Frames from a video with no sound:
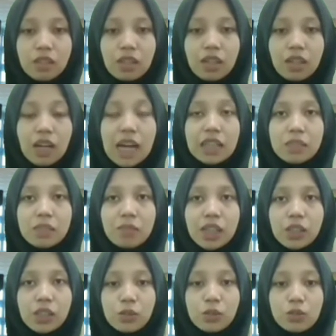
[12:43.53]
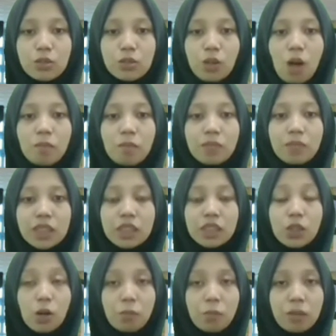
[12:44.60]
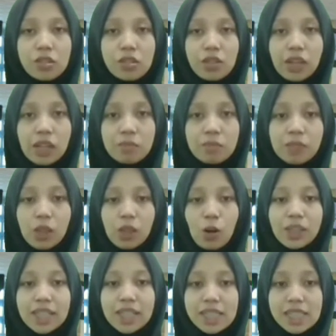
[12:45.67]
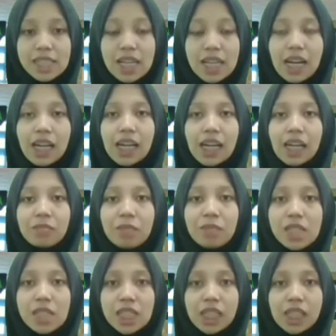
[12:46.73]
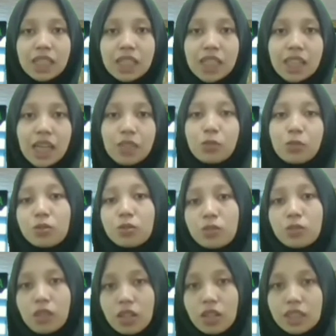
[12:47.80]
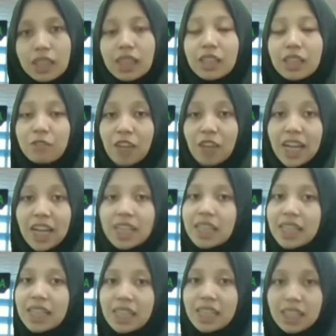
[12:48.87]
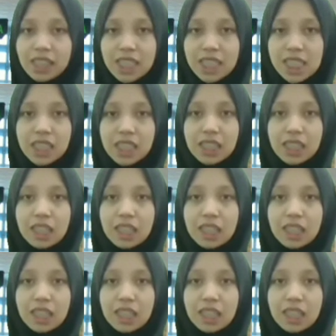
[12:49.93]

I remind you to complete your personal belongings and make sure that you do not leave anything in here.